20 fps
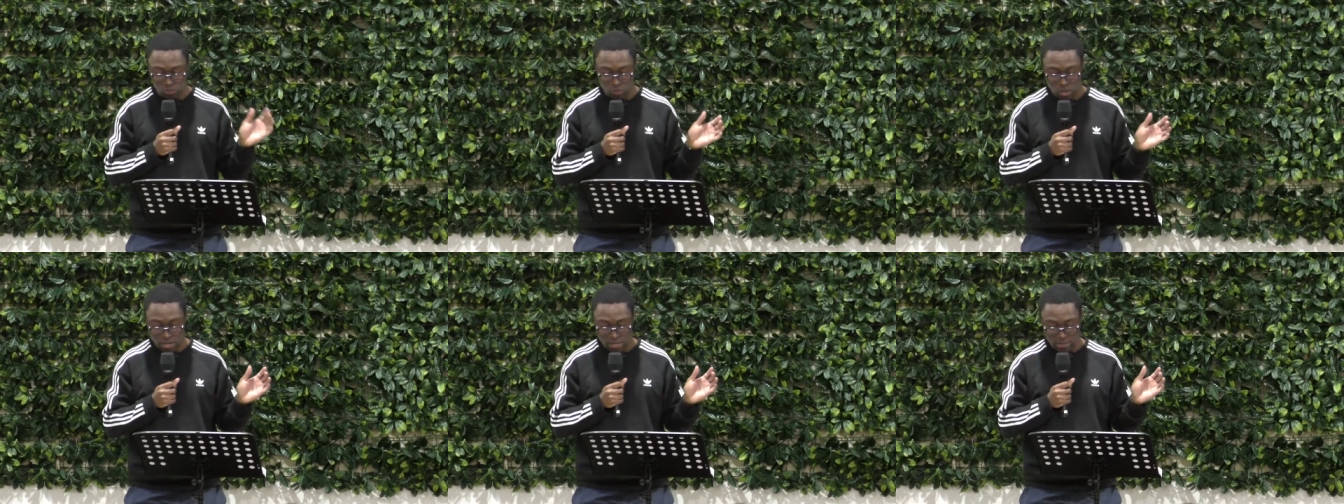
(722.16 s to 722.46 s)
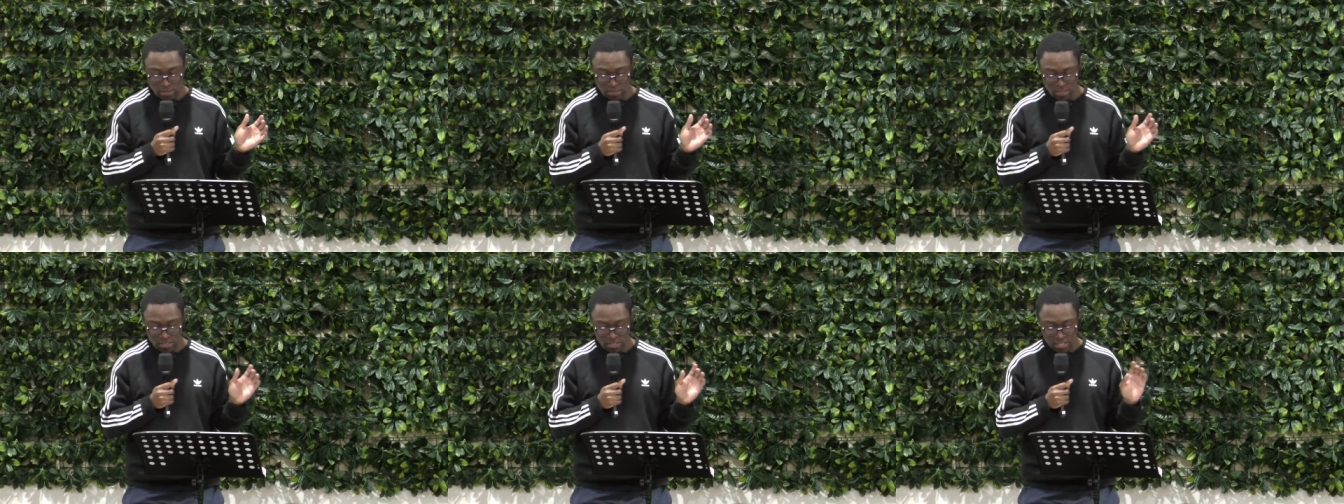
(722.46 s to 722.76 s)

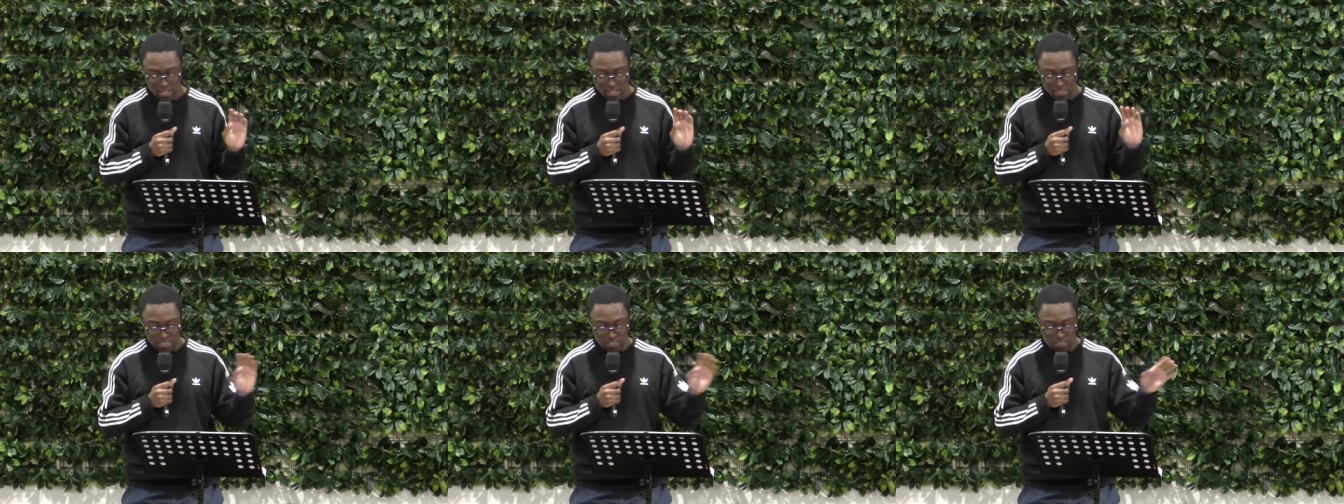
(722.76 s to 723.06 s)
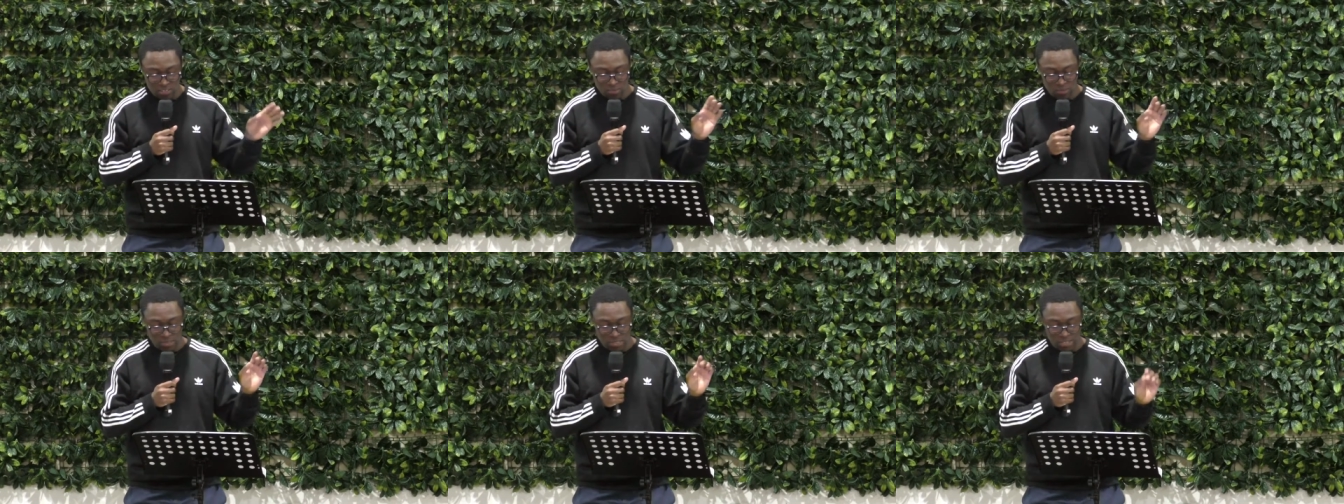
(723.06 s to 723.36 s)
1,
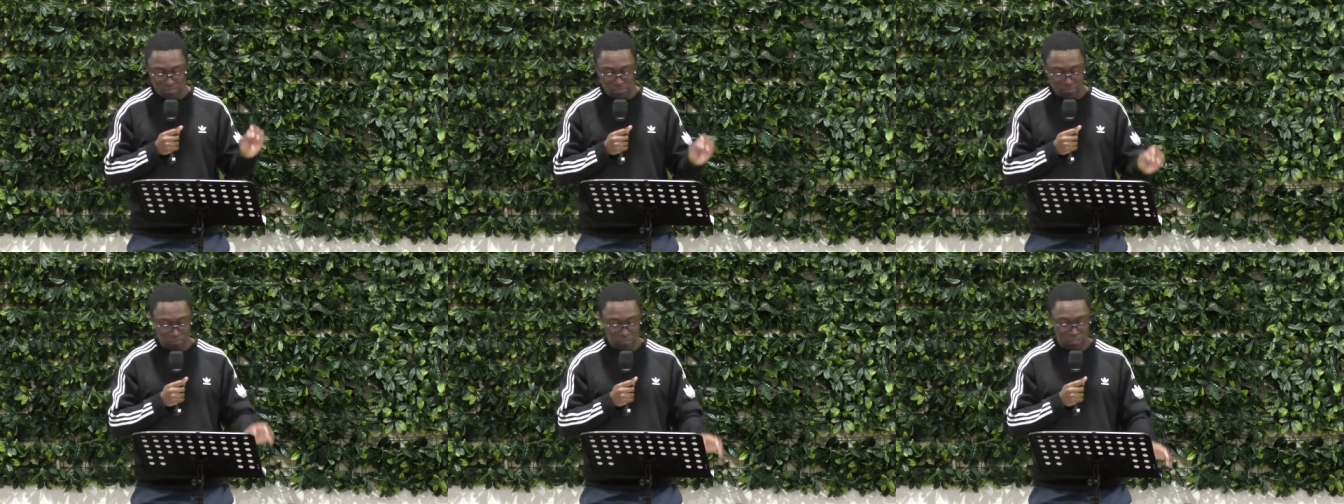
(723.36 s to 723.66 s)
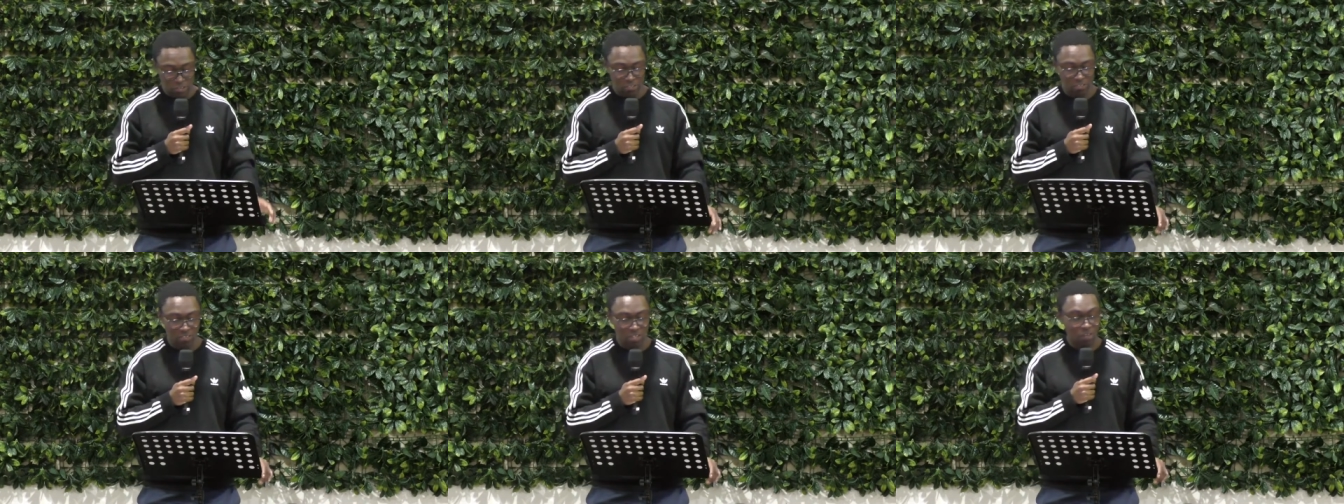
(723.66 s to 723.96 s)
this is what living
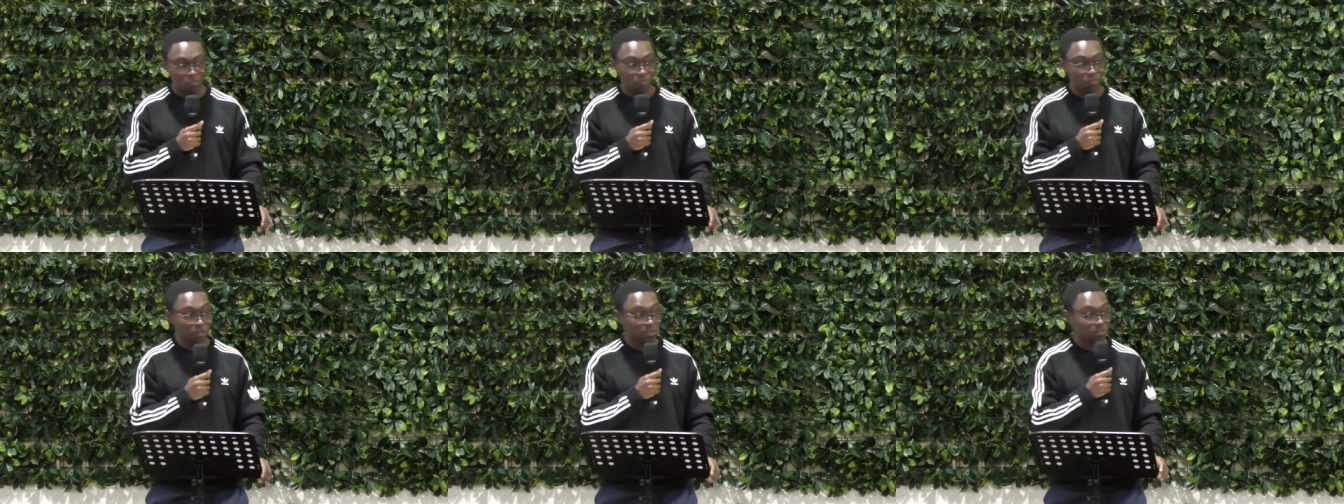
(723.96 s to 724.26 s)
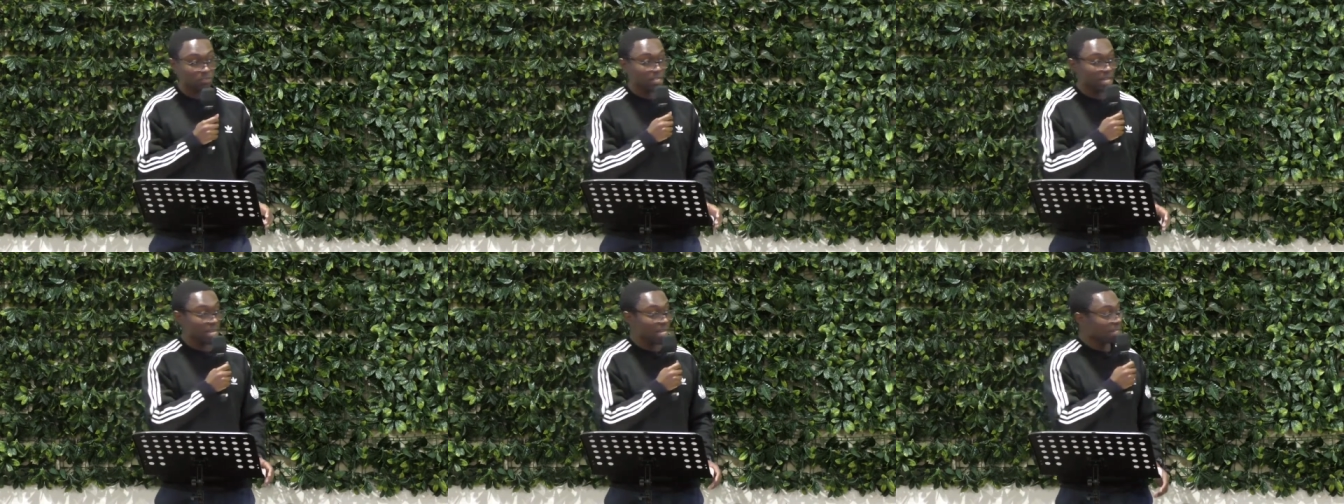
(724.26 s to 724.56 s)
for yourself
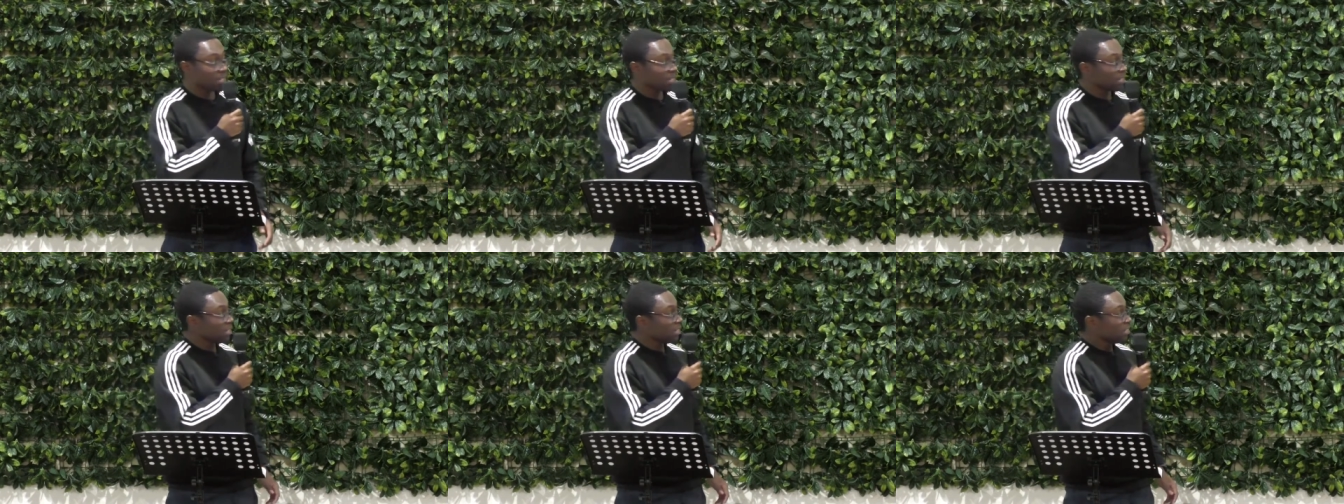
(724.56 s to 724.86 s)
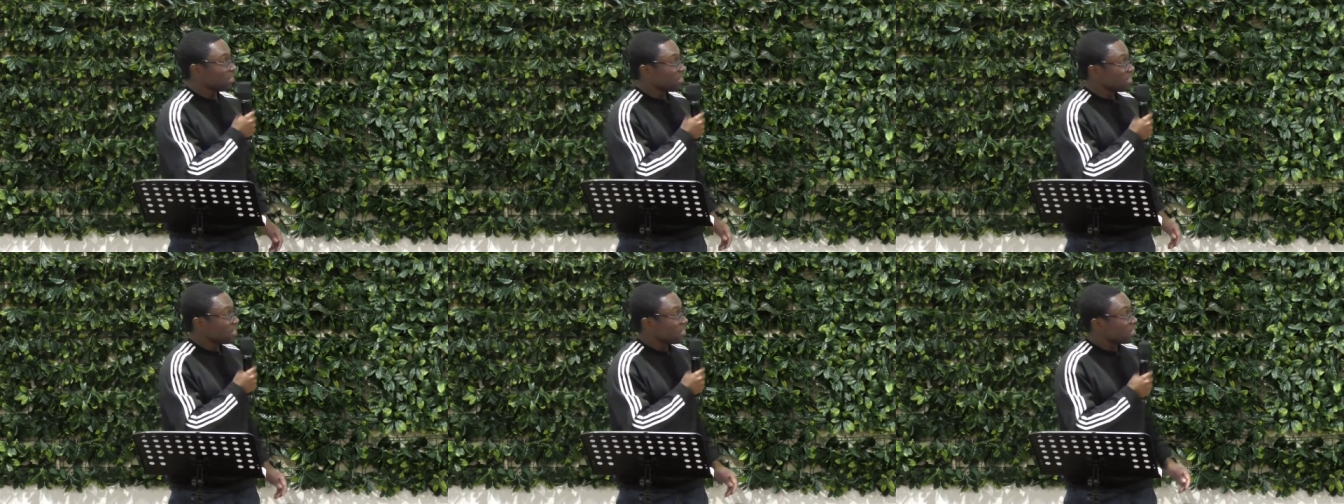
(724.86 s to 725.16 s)
looks like.
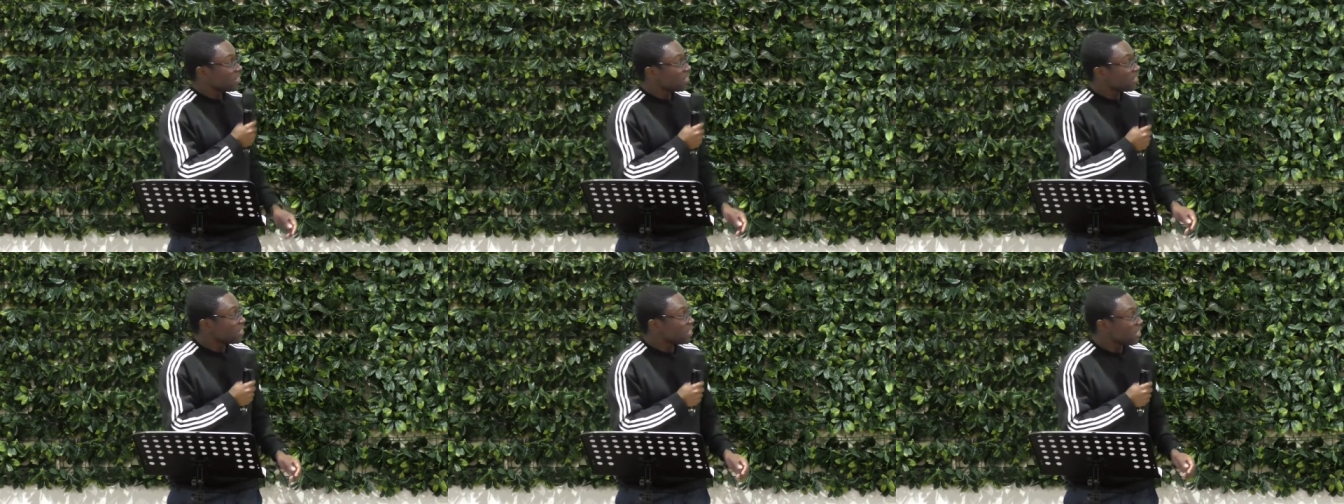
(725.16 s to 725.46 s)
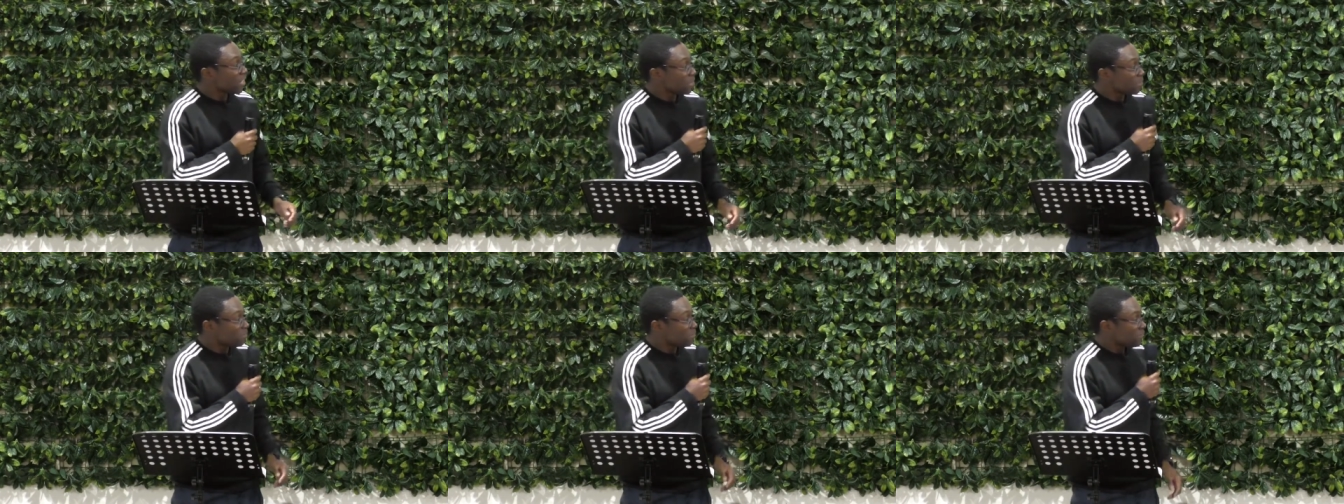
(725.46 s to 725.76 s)

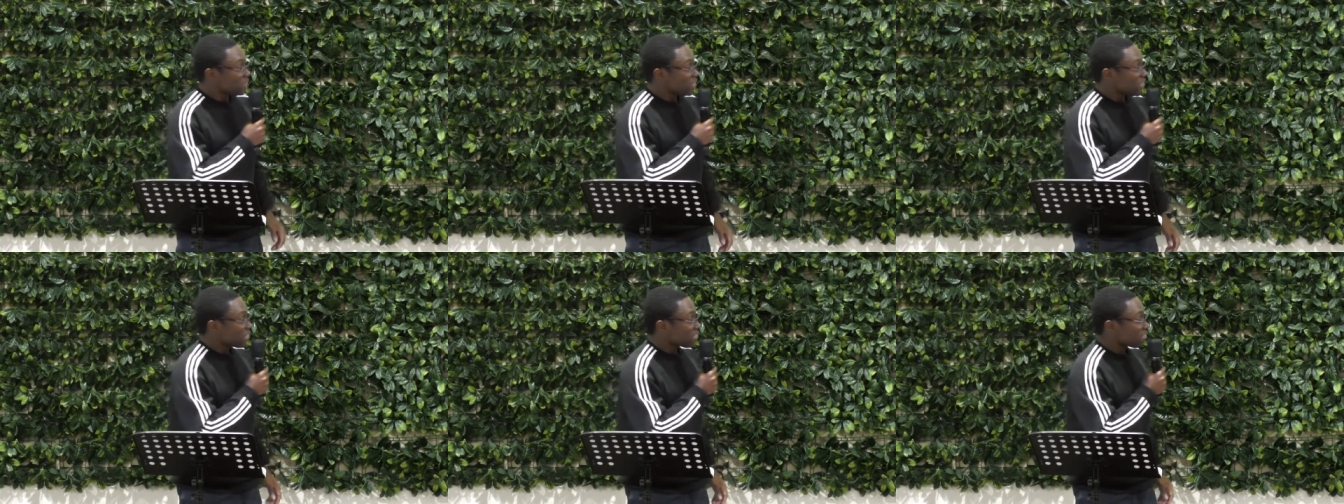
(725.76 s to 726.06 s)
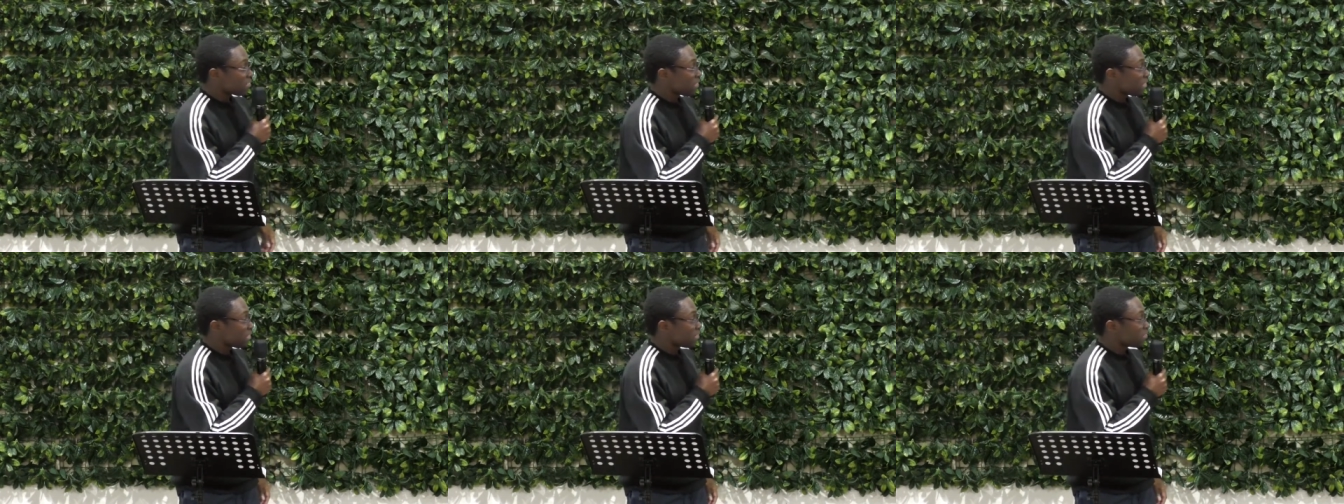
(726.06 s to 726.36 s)
Um,
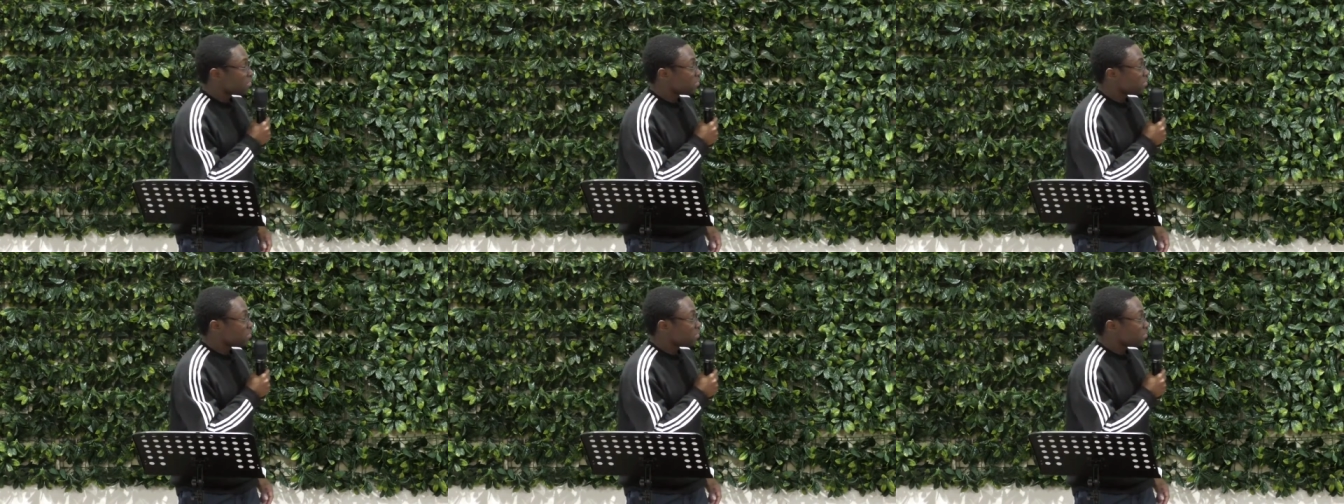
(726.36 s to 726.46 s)
next slide,